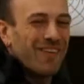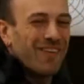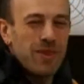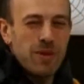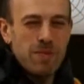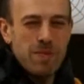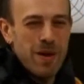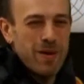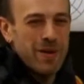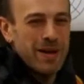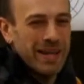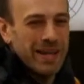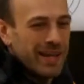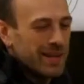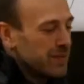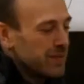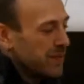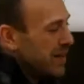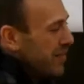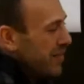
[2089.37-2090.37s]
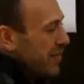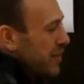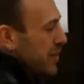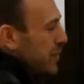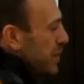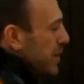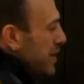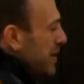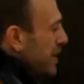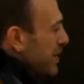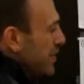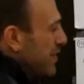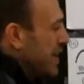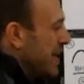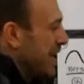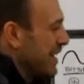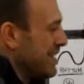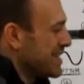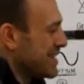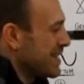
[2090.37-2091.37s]
or the merry end, whatever you want to think of
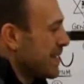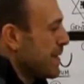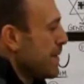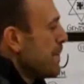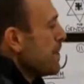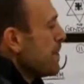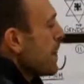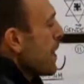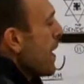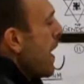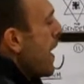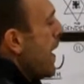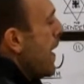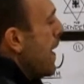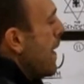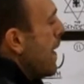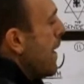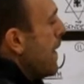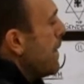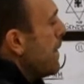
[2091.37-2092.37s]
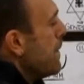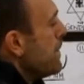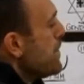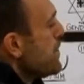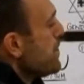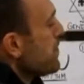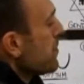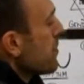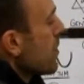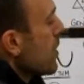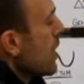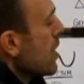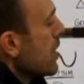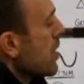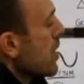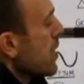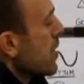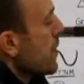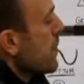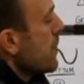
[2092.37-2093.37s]
it as.
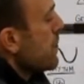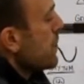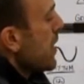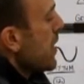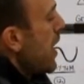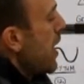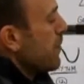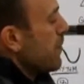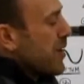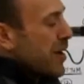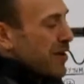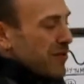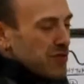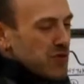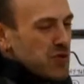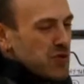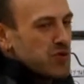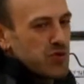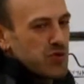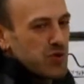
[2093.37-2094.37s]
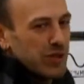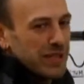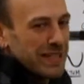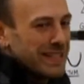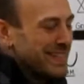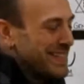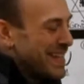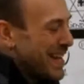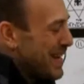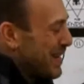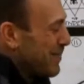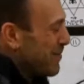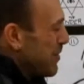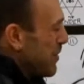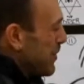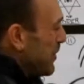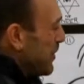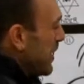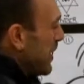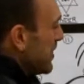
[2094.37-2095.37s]
I'm kind of neutrally saying
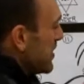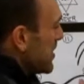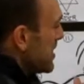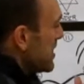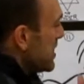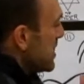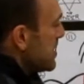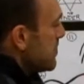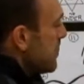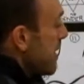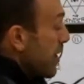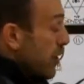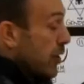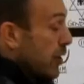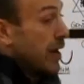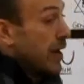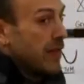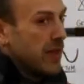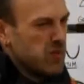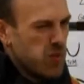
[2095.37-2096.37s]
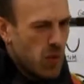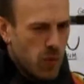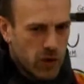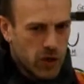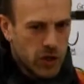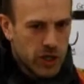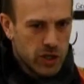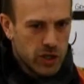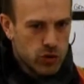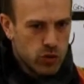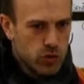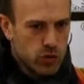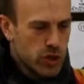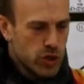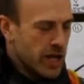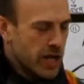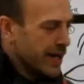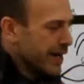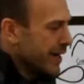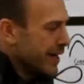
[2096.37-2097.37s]
both things, it doesn't matter. And that's what we're going to get to
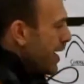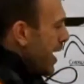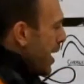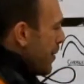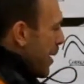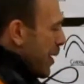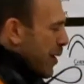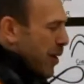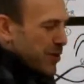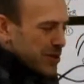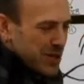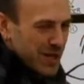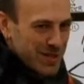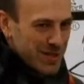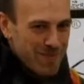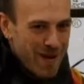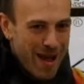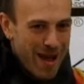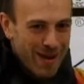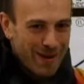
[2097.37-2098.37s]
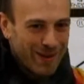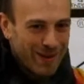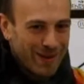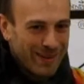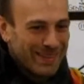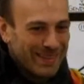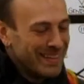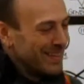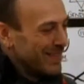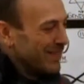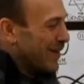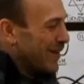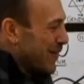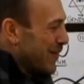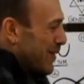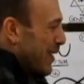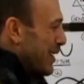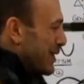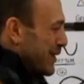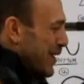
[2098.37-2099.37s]
today, about how it doesn't matter
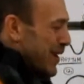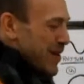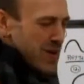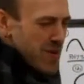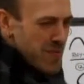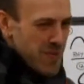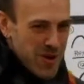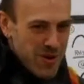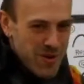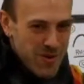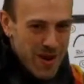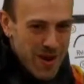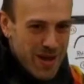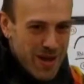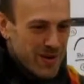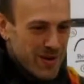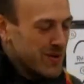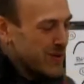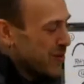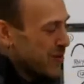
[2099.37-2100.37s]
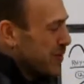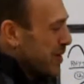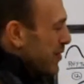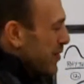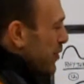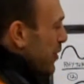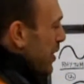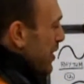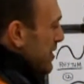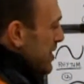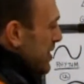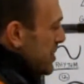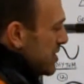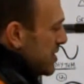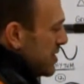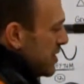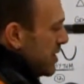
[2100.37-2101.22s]
whether I say the bitter end or whatever else.